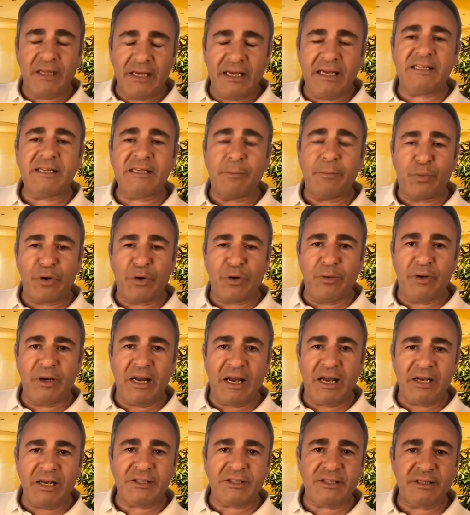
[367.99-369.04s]
It's a
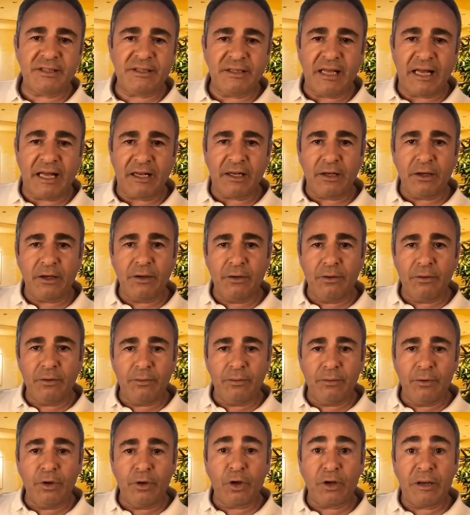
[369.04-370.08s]
privilege that
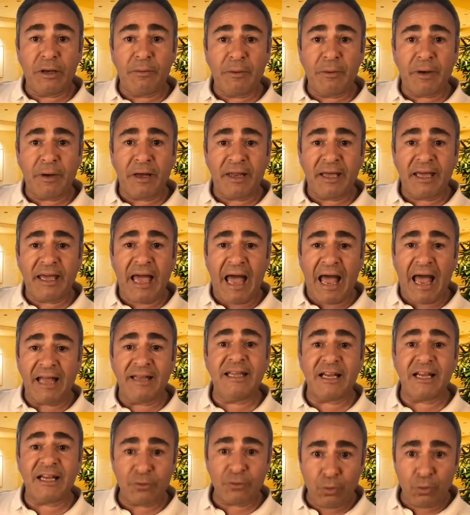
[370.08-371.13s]
not everybody can.
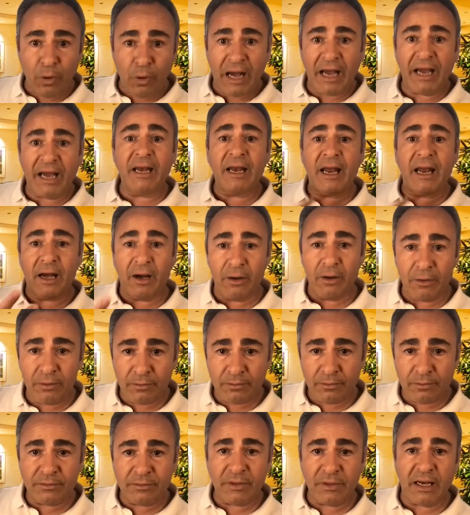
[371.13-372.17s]
That's why
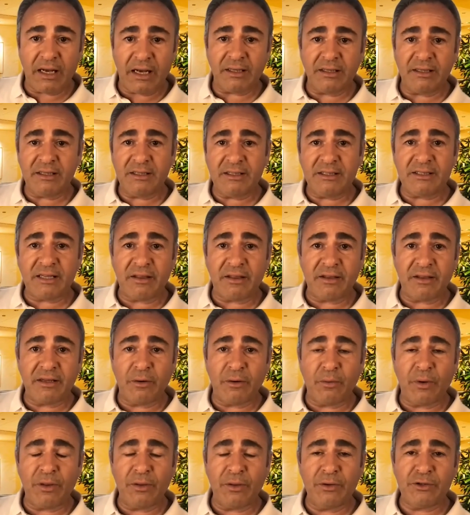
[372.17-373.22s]
now, and this is something
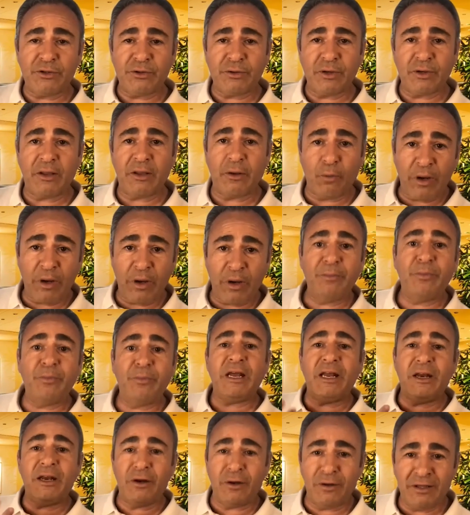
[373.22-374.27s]
that we do together, we
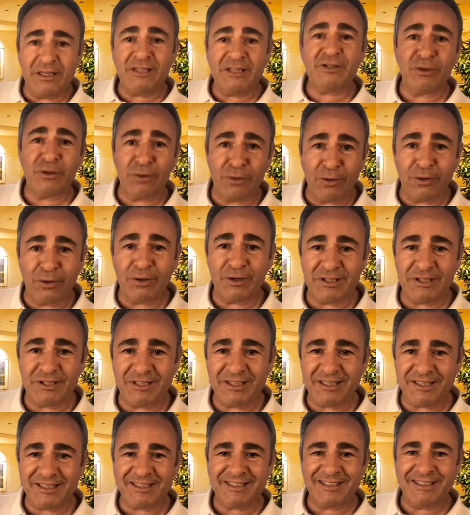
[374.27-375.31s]
bring all these
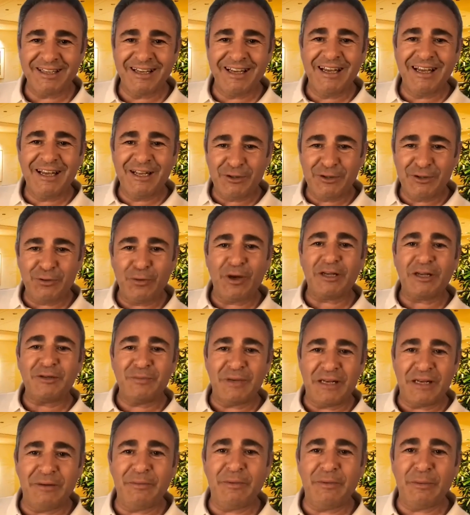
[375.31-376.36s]
sources to as
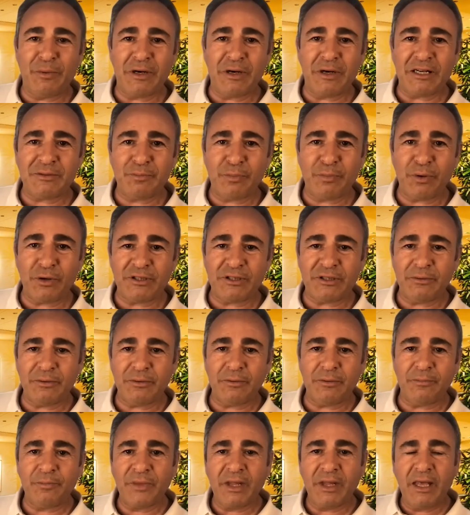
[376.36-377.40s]
many people as
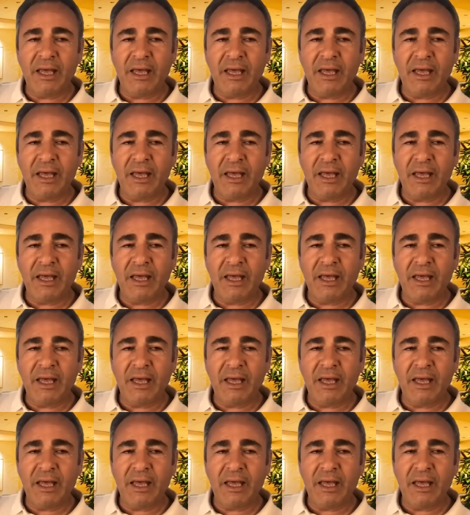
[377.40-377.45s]
possible.